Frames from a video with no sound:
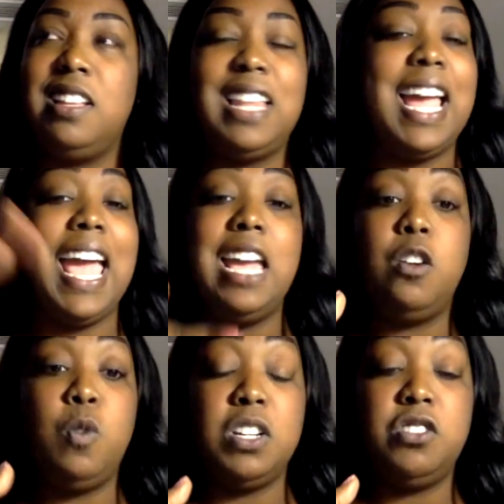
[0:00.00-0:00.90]
like
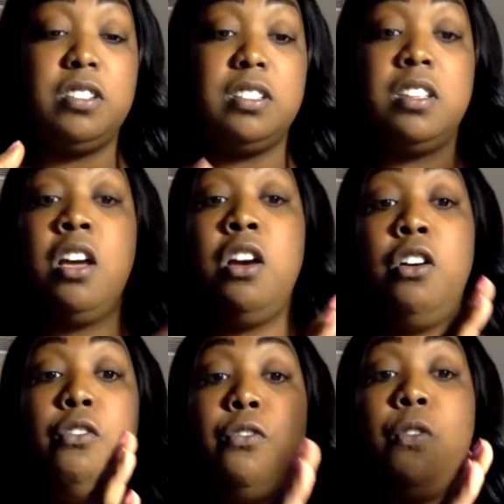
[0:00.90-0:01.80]
8 questions,
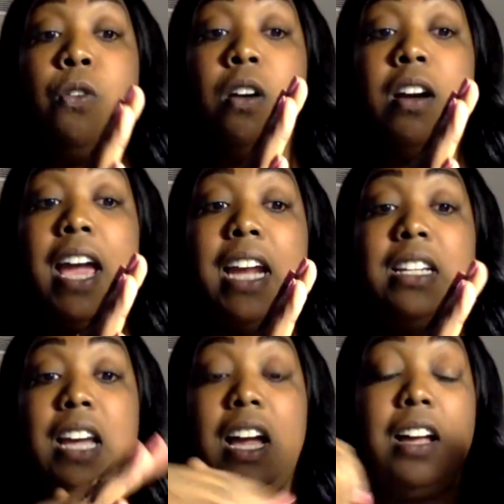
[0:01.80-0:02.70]
4 at a
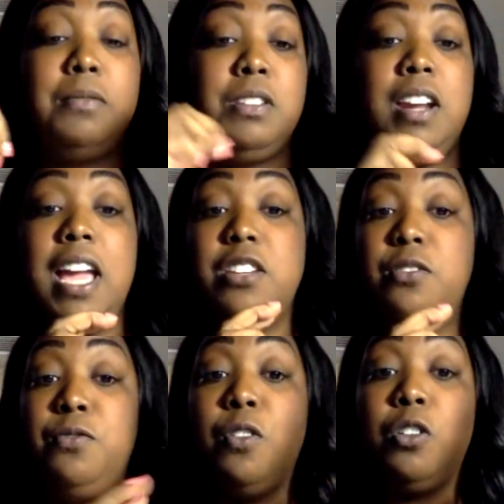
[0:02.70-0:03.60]
time. So they ask
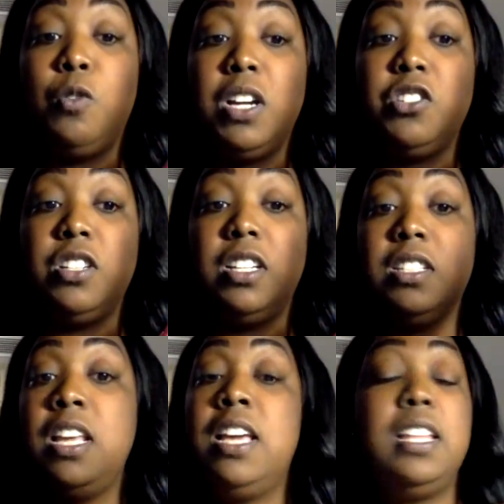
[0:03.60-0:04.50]
you 4
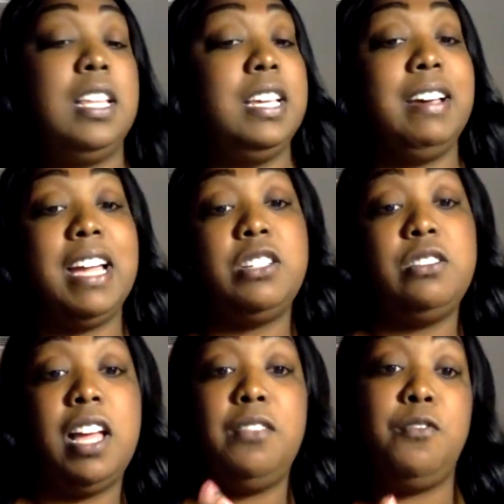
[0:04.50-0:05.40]
questions, then he'll ask you
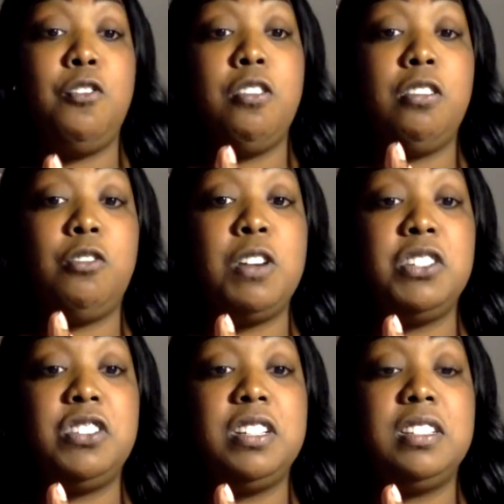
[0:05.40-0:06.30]
like 4
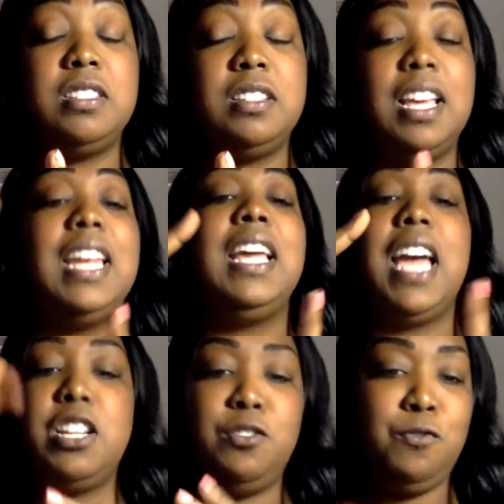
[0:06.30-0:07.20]
questions, and then he'll
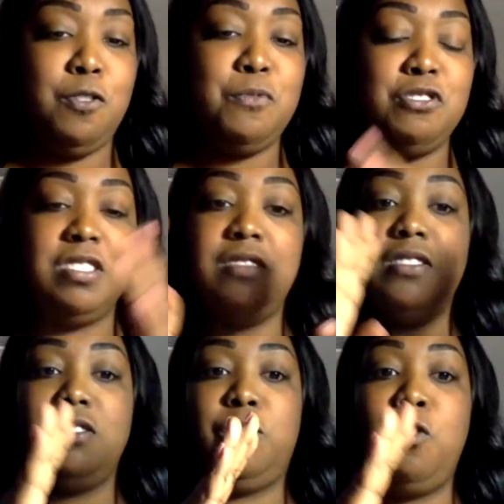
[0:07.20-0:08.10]
ask you 4 more. So
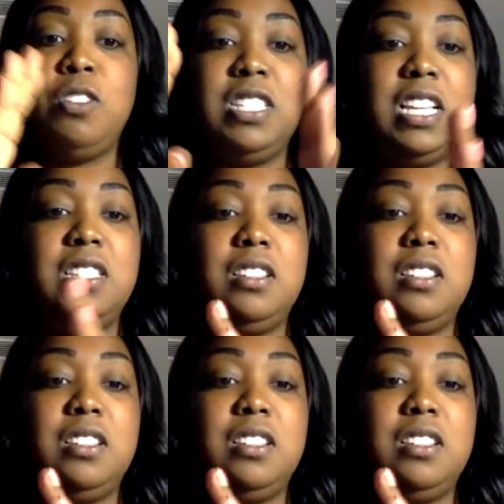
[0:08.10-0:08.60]
just 4 sets,